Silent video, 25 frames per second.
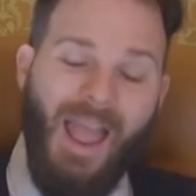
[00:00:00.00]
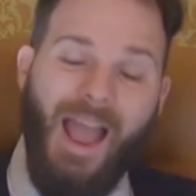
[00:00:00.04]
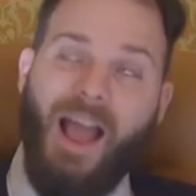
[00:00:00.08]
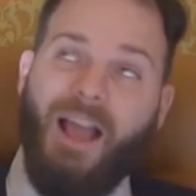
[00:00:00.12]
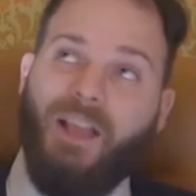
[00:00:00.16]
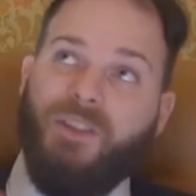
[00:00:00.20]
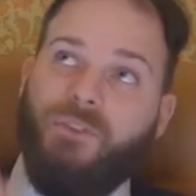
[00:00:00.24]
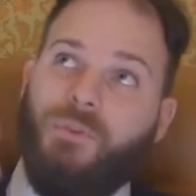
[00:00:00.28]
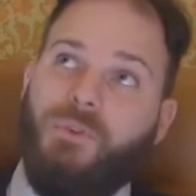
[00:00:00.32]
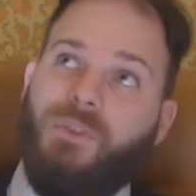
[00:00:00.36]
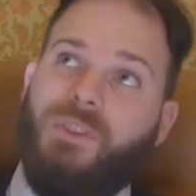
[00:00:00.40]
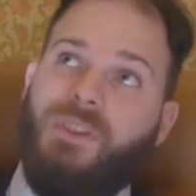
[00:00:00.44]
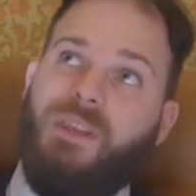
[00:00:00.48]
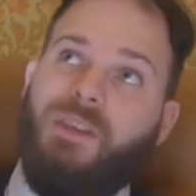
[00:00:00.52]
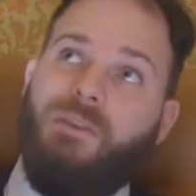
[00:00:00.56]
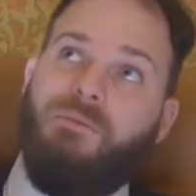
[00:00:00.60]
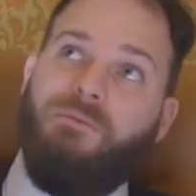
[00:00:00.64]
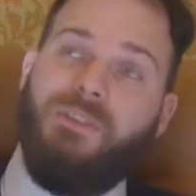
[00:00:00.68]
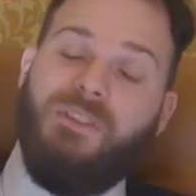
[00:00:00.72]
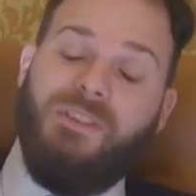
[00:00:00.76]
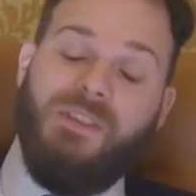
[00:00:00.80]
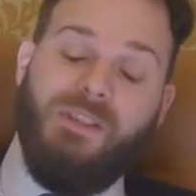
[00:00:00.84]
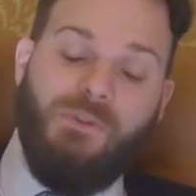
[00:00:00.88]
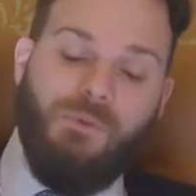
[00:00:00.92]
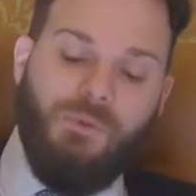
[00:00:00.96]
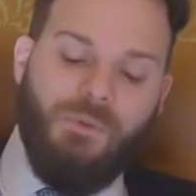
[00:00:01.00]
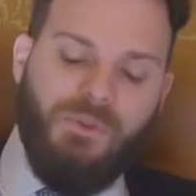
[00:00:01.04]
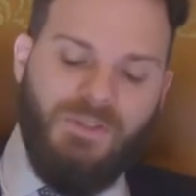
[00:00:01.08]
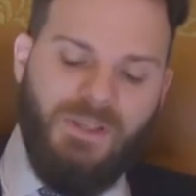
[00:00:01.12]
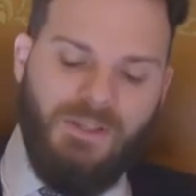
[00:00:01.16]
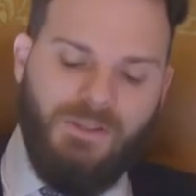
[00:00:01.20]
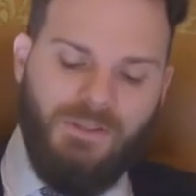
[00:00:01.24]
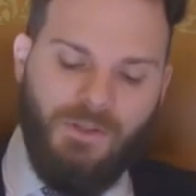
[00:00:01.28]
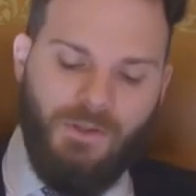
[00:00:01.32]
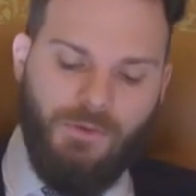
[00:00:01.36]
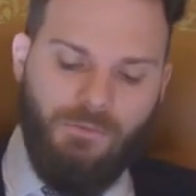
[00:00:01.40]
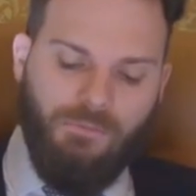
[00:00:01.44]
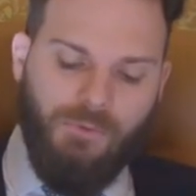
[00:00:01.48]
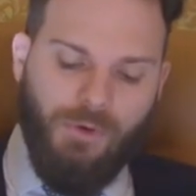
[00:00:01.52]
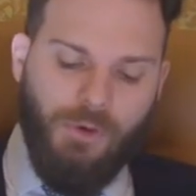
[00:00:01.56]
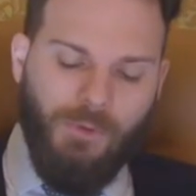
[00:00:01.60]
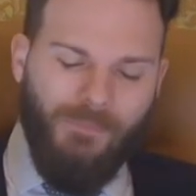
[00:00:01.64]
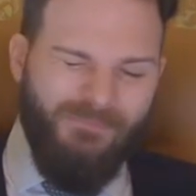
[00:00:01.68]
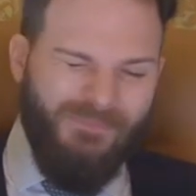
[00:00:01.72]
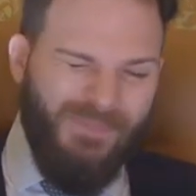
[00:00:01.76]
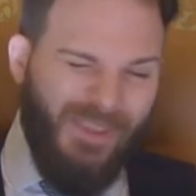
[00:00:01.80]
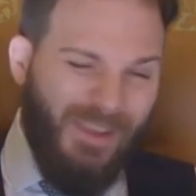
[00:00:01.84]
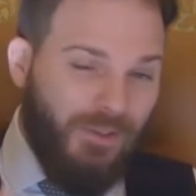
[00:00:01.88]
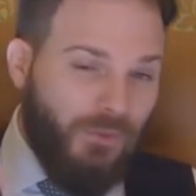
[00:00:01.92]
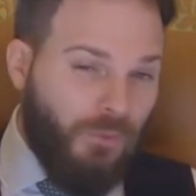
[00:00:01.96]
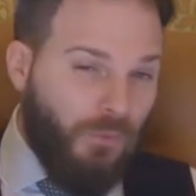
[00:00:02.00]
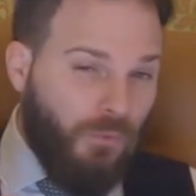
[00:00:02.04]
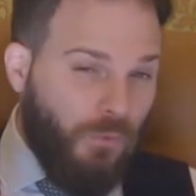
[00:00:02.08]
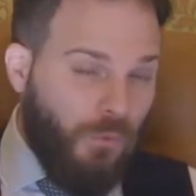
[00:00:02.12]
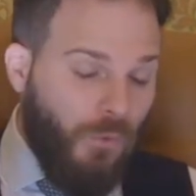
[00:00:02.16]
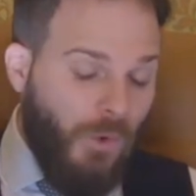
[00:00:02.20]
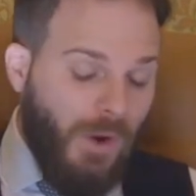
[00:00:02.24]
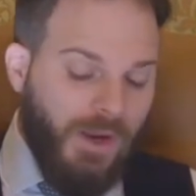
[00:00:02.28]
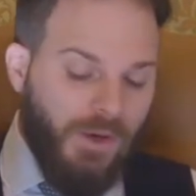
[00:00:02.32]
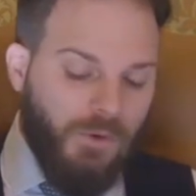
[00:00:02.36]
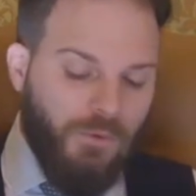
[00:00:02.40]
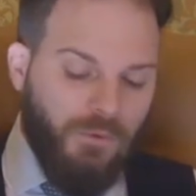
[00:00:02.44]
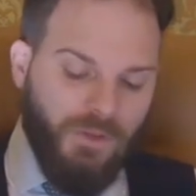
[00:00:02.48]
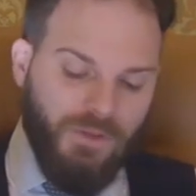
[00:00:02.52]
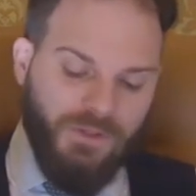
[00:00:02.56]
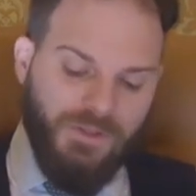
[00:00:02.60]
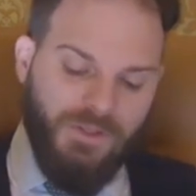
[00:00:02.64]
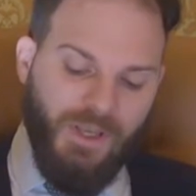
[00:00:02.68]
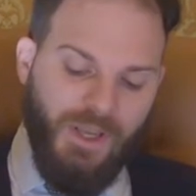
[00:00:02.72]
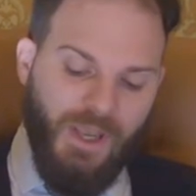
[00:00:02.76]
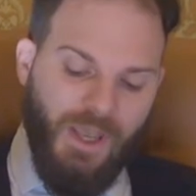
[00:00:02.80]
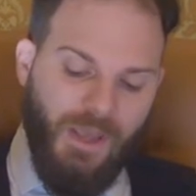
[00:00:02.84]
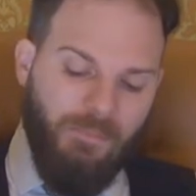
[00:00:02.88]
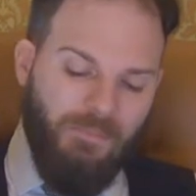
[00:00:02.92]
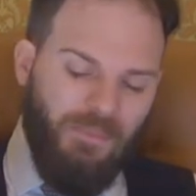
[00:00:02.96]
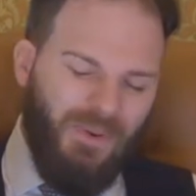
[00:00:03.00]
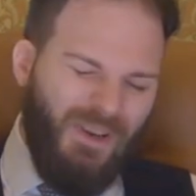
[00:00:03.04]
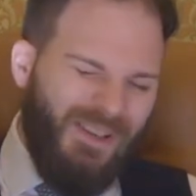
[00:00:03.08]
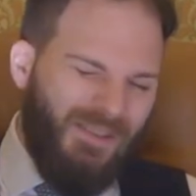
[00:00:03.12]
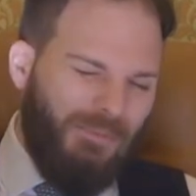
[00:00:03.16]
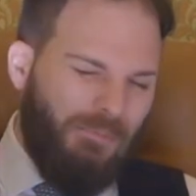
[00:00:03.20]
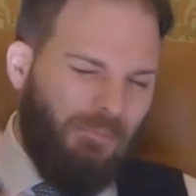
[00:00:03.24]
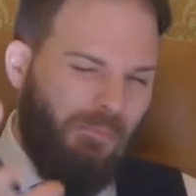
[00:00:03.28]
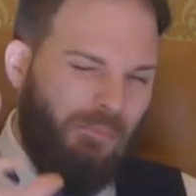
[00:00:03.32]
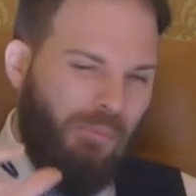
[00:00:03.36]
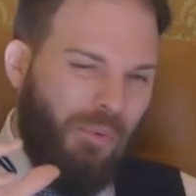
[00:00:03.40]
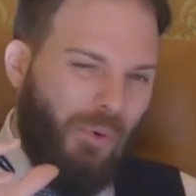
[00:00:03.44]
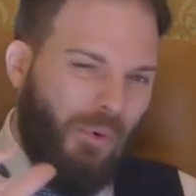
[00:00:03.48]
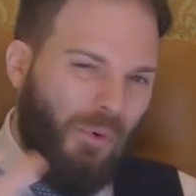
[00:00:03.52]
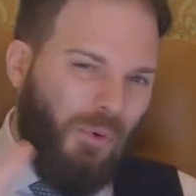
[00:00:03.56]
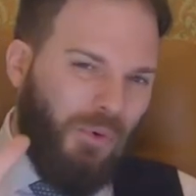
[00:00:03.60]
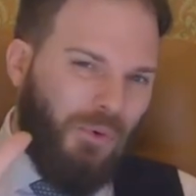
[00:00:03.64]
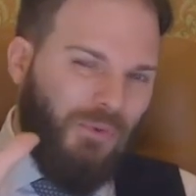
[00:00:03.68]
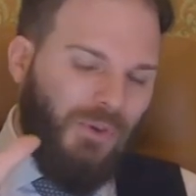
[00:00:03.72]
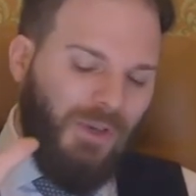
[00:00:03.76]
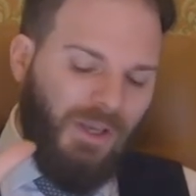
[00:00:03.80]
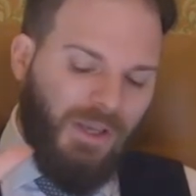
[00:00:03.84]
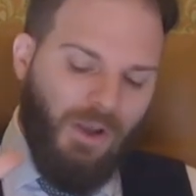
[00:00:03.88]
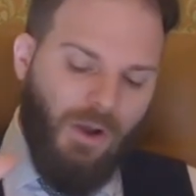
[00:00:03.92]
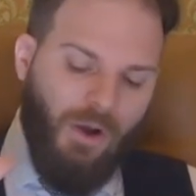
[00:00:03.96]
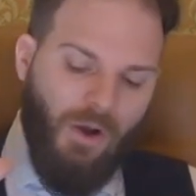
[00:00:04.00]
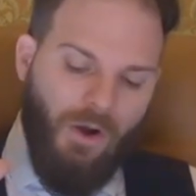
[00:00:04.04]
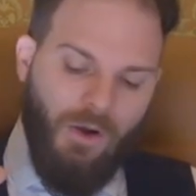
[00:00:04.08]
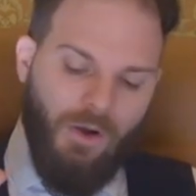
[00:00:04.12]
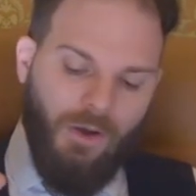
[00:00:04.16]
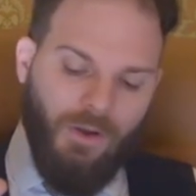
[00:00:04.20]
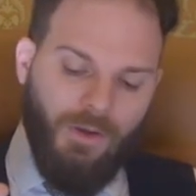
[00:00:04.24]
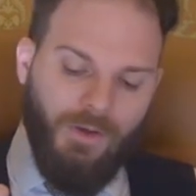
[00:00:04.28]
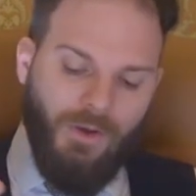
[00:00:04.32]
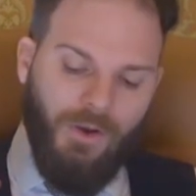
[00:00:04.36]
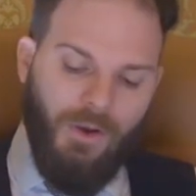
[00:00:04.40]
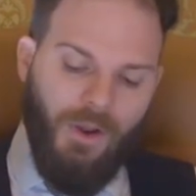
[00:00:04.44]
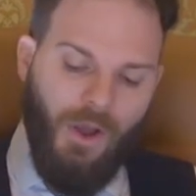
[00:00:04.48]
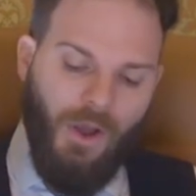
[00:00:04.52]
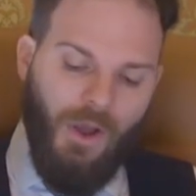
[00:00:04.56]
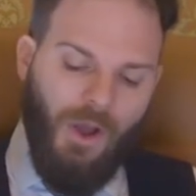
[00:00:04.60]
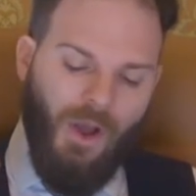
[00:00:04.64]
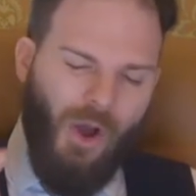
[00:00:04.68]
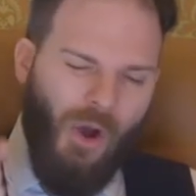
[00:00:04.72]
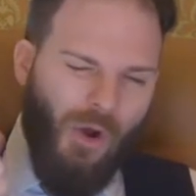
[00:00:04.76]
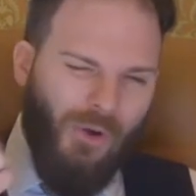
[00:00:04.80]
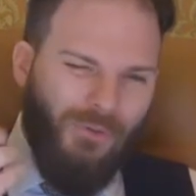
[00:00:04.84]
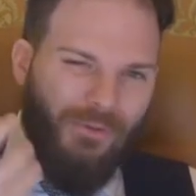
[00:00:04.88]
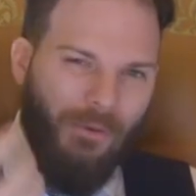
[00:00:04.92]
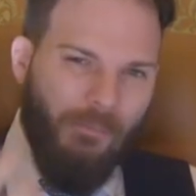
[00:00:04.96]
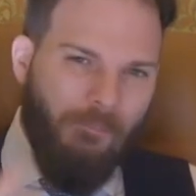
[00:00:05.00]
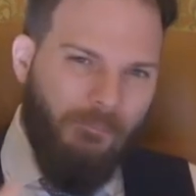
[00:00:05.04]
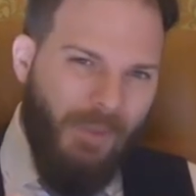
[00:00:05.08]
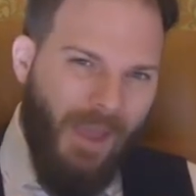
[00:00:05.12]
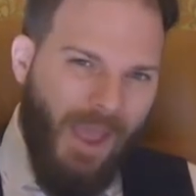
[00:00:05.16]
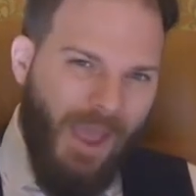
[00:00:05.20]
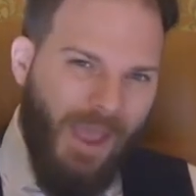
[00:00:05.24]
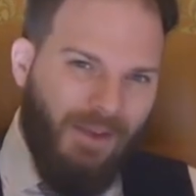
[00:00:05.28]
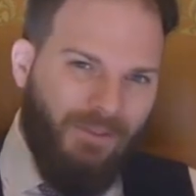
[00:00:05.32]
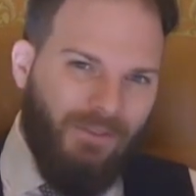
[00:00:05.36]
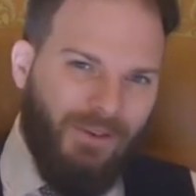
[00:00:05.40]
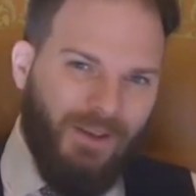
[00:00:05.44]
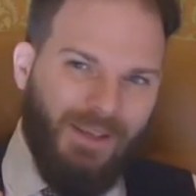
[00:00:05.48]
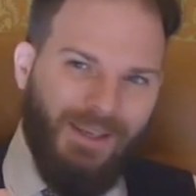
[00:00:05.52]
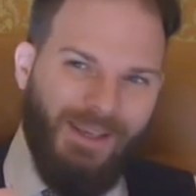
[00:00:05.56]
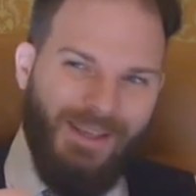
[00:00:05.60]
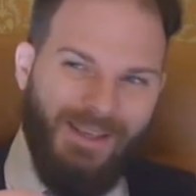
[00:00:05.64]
As for the residual scent of the room, it's fragrant, but it's bordering on overbearing.